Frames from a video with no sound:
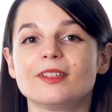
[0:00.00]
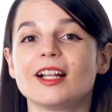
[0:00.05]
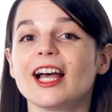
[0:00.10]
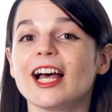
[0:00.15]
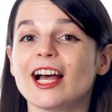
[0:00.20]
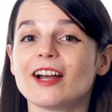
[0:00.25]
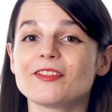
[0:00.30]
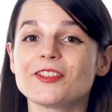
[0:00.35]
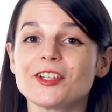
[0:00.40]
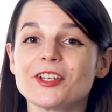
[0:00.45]

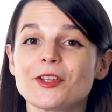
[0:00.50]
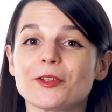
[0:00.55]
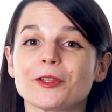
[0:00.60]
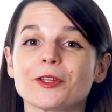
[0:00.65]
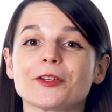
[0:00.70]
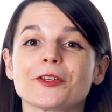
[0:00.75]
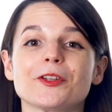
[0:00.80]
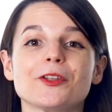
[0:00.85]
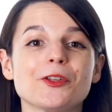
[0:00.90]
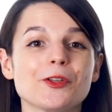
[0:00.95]
After you
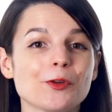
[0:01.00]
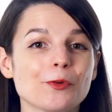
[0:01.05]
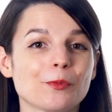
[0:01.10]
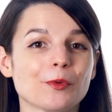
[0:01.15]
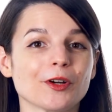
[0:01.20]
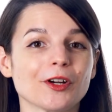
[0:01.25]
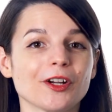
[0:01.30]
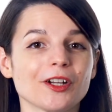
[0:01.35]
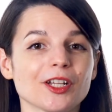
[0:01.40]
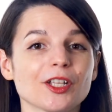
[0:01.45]
learn a new
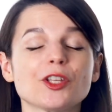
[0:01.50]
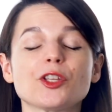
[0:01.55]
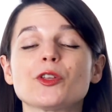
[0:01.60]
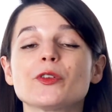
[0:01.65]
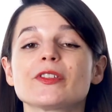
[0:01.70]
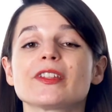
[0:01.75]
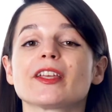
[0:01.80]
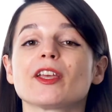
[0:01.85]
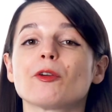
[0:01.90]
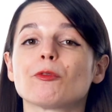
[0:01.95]
word,
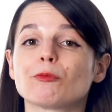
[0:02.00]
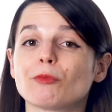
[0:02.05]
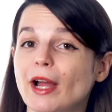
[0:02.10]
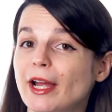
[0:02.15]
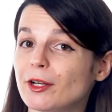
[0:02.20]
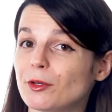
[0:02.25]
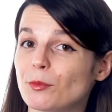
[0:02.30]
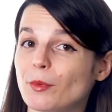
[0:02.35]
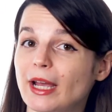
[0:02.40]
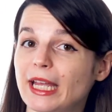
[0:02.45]
using it
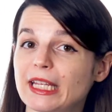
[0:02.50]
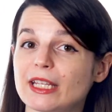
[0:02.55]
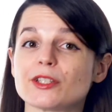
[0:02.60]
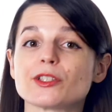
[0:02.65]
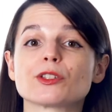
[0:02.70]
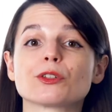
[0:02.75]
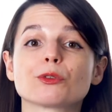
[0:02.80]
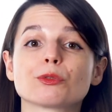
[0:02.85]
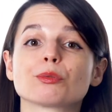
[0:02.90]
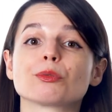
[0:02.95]
right away
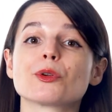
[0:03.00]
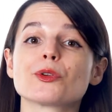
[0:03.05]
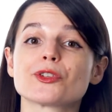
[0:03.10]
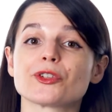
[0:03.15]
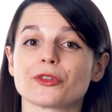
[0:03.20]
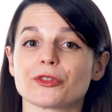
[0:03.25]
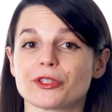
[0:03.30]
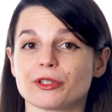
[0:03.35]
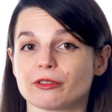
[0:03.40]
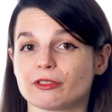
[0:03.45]
is
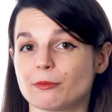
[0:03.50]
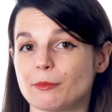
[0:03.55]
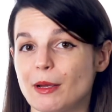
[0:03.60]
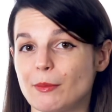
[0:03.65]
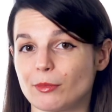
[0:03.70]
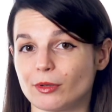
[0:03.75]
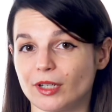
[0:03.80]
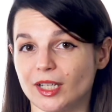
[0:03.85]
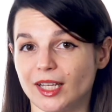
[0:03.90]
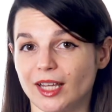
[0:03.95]
crucial to
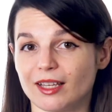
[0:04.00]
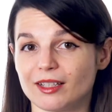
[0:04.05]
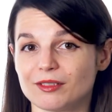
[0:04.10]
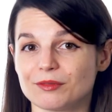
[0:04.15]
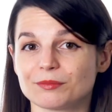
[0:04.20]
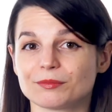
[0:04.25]
remembering it.